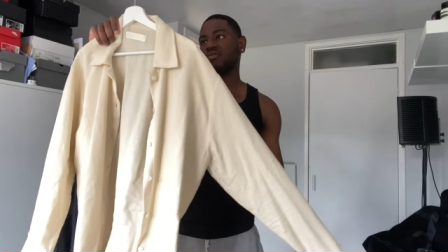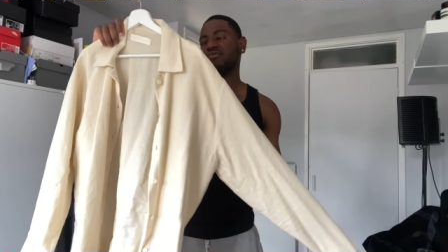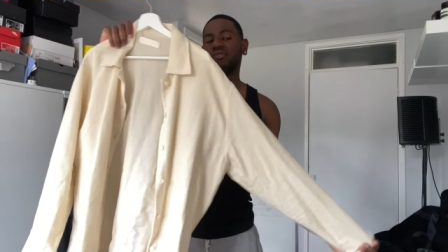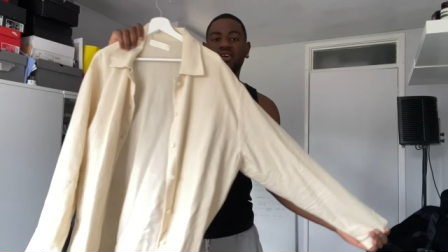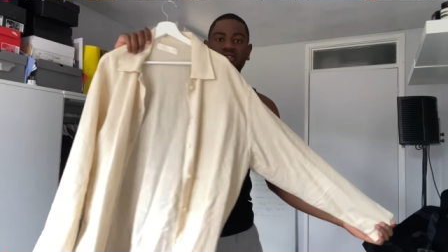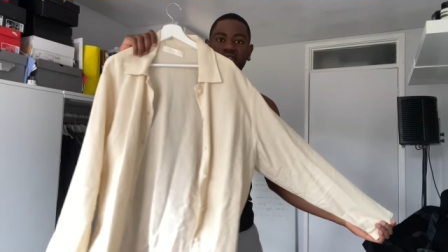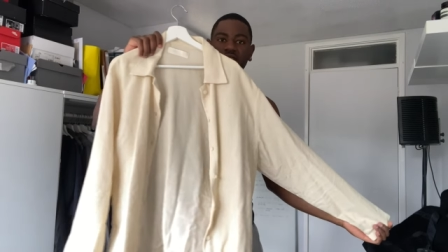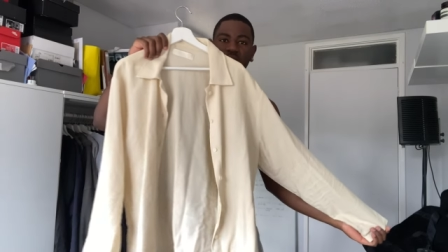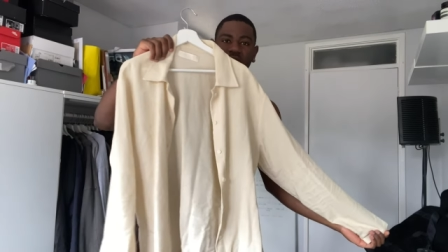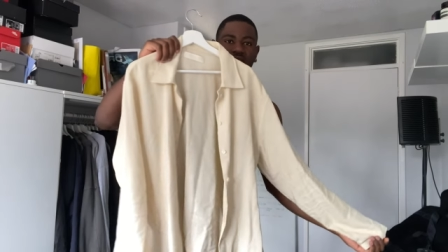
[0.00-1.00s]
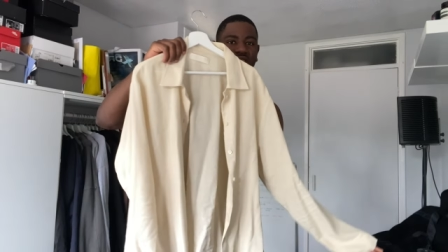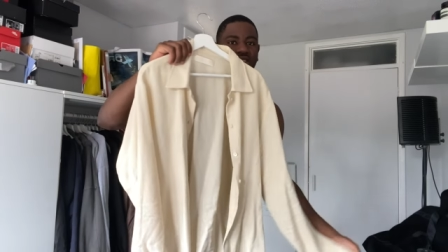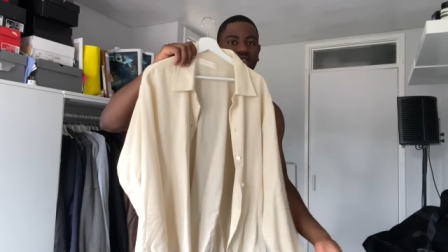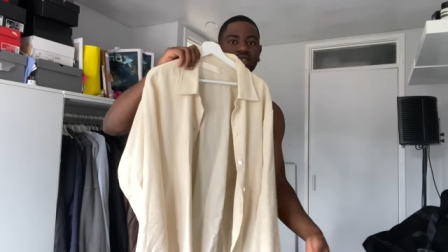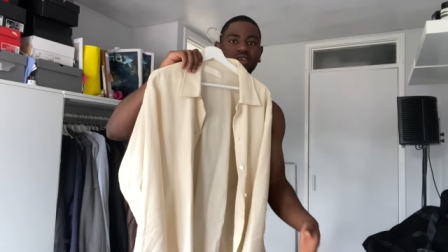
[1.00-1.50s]
Very, very
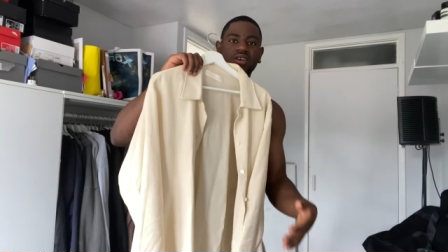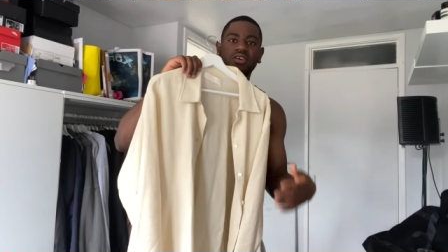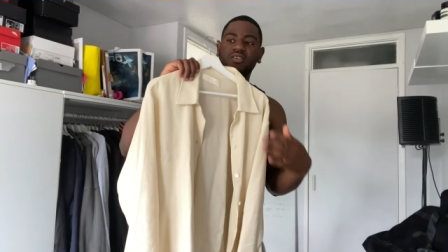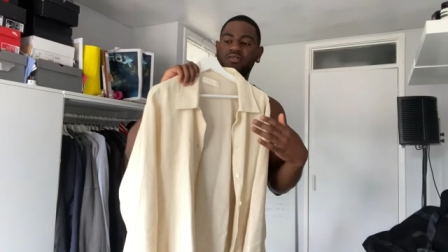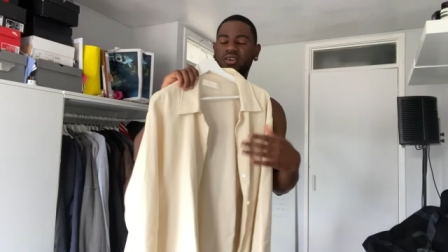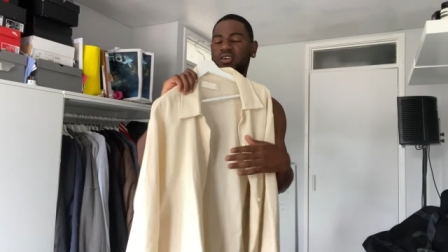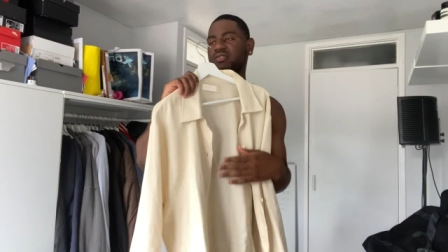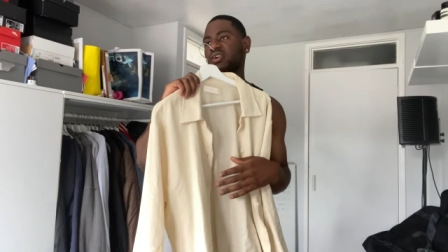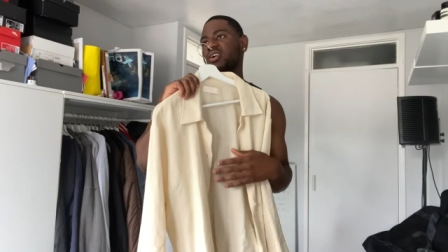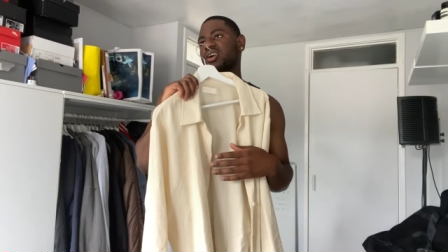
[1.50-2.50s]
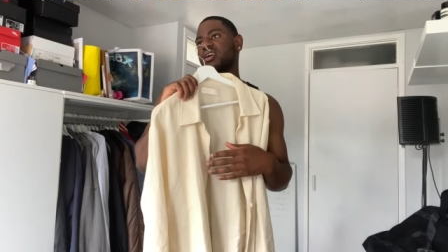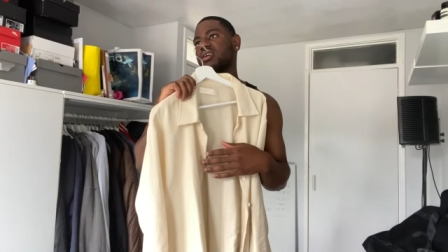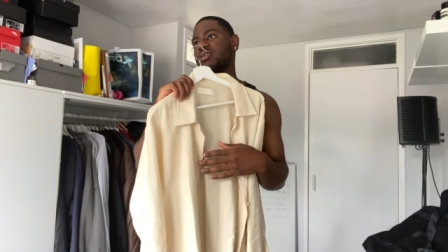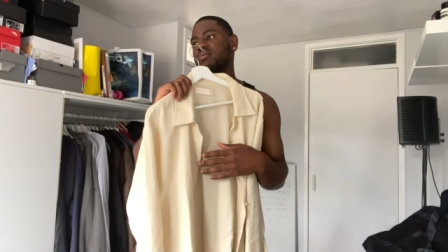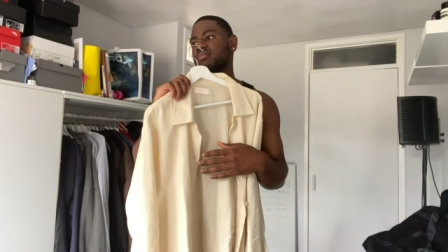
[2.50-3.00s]
breezy very very
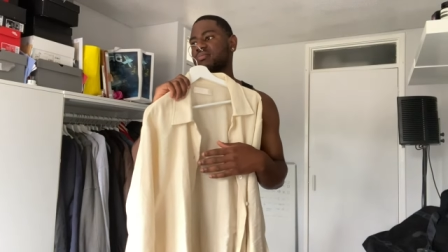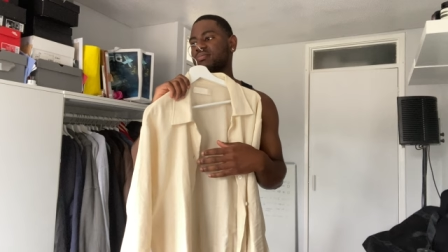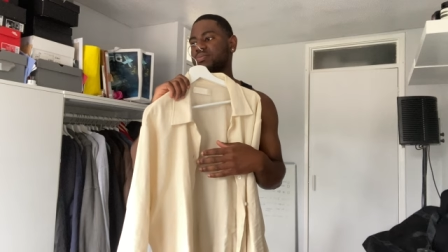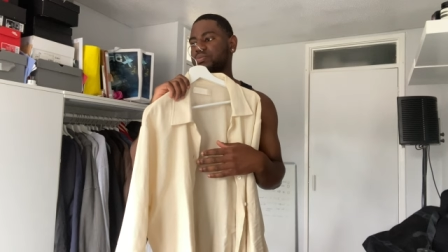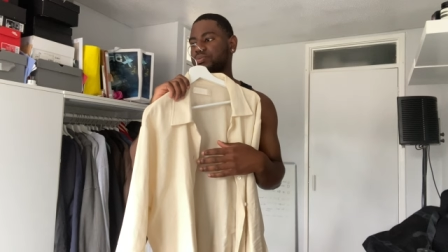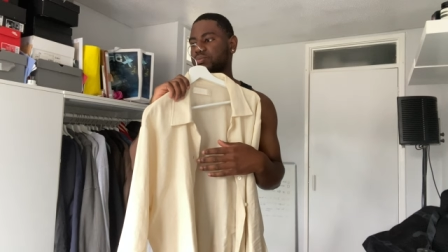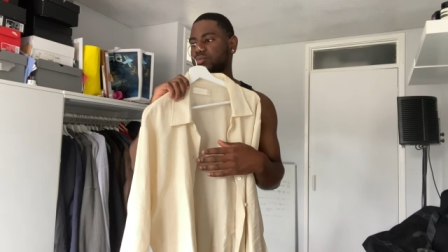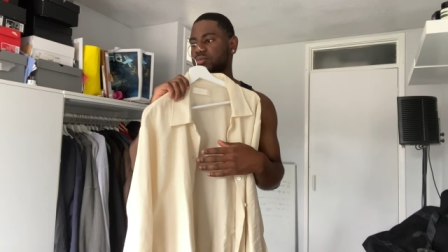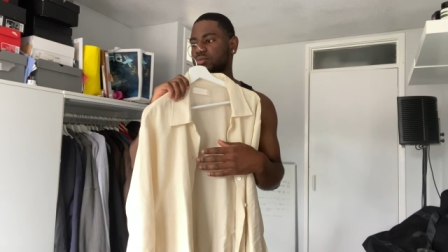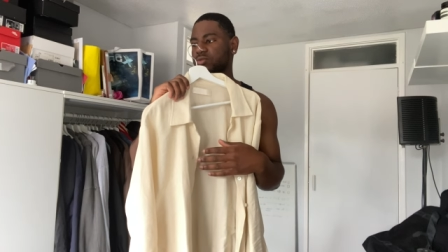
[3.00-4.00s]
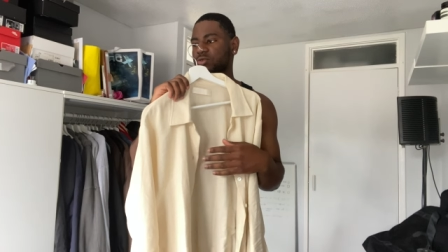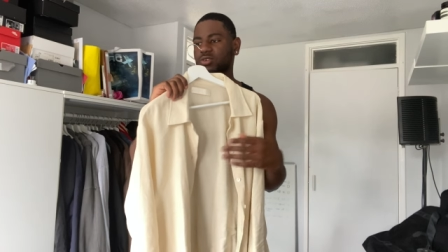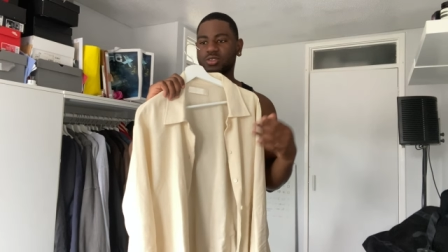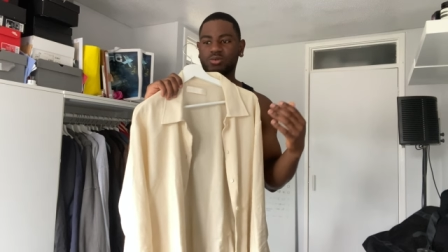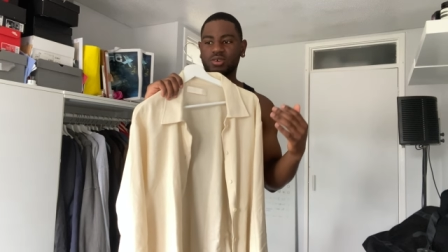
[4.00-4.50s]
um
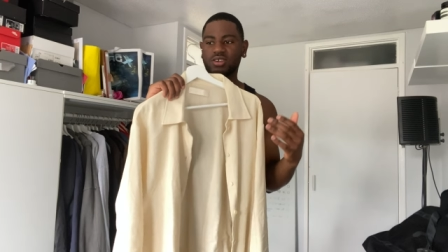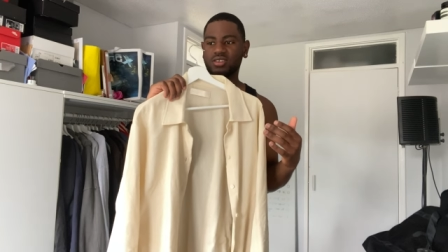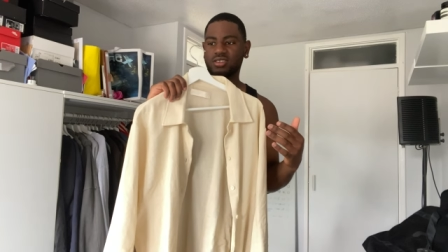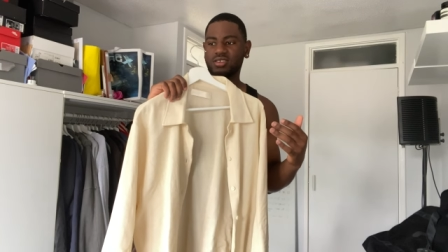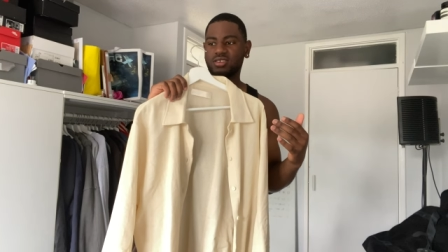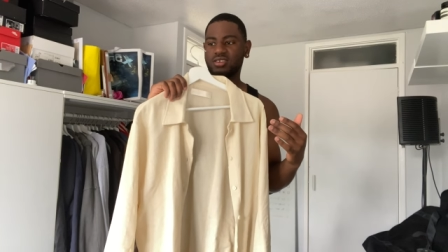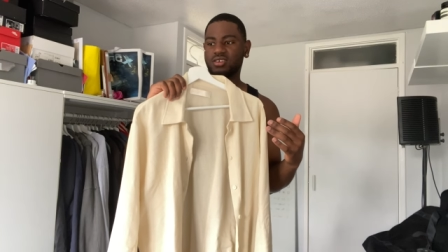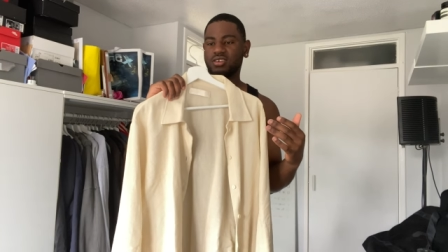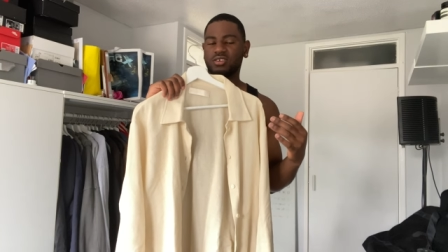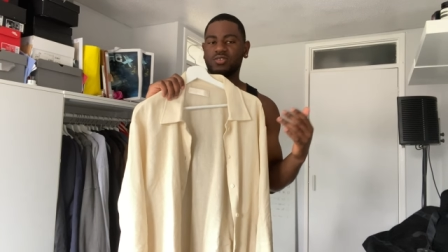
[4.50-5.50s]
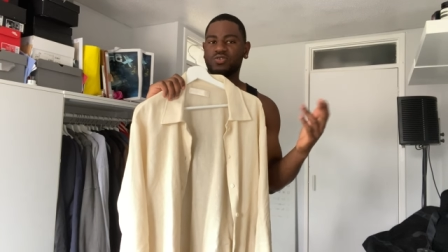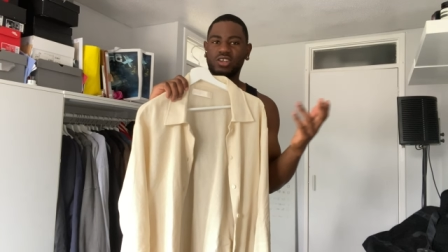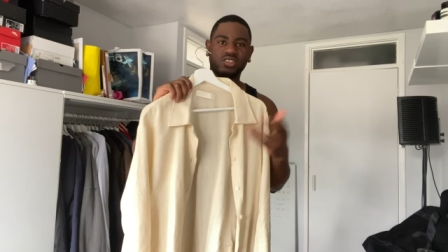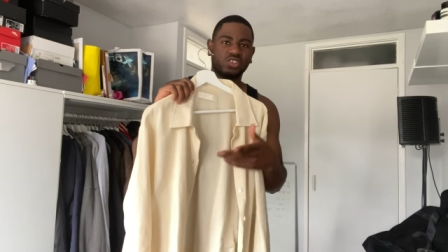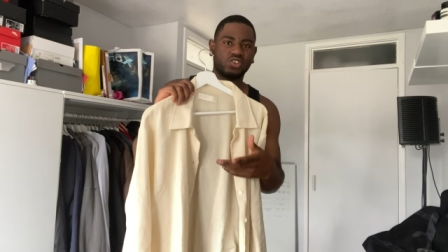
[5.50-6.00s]
what's the word
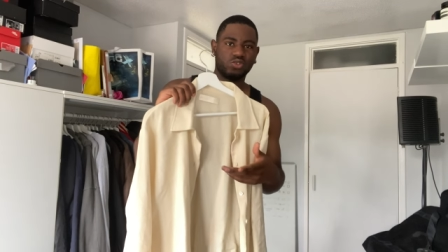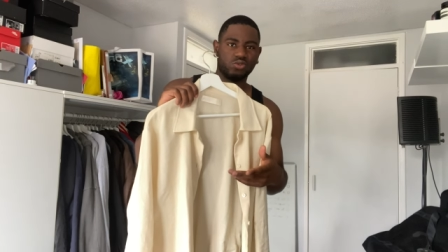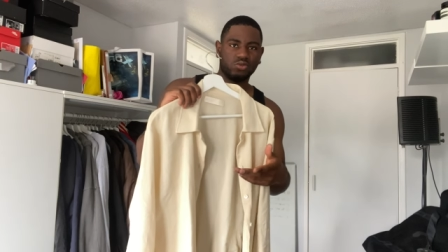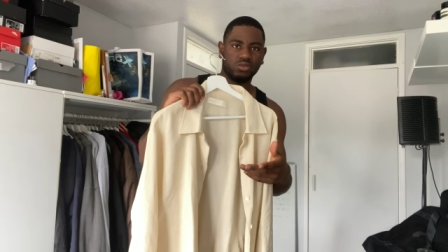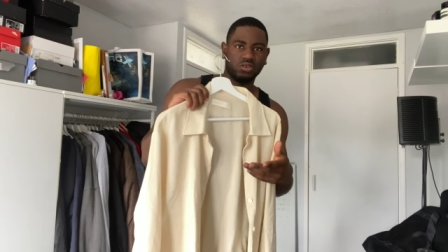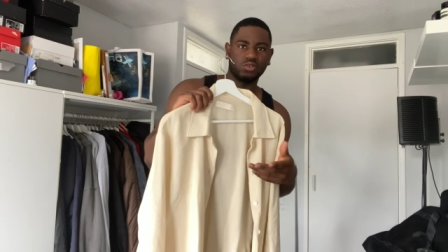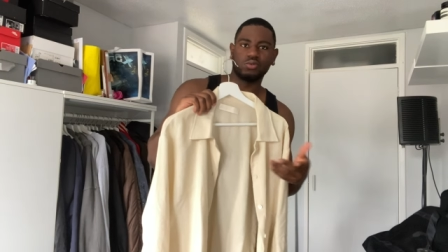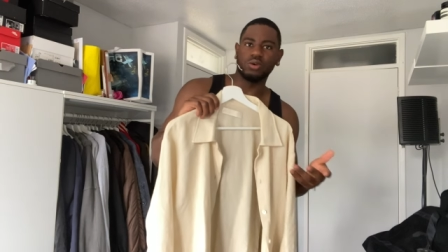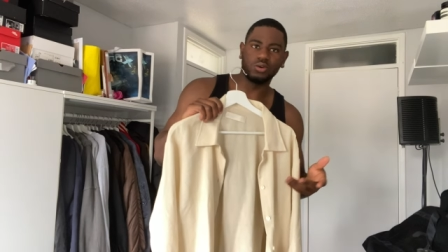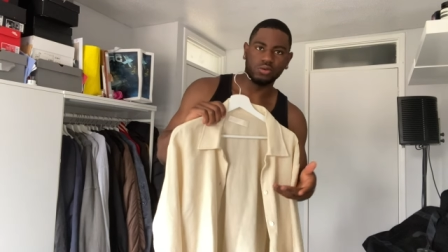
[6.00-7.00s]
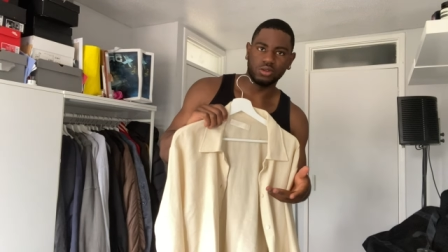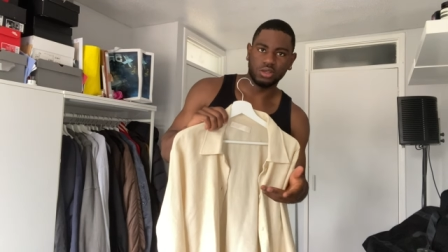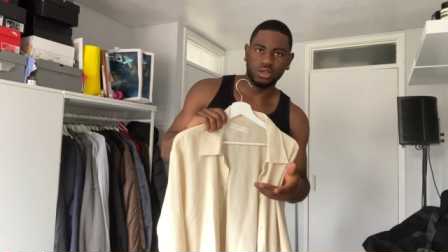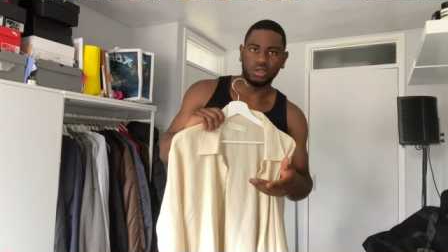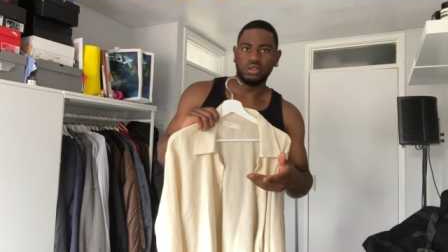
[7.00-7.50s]
transitional as well
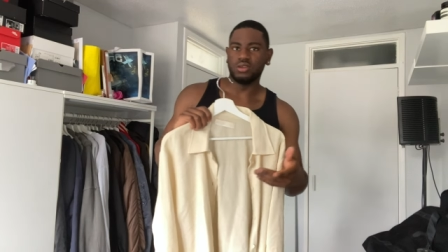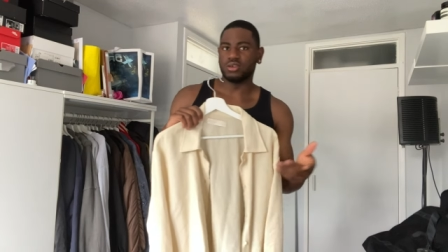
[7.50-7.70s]
you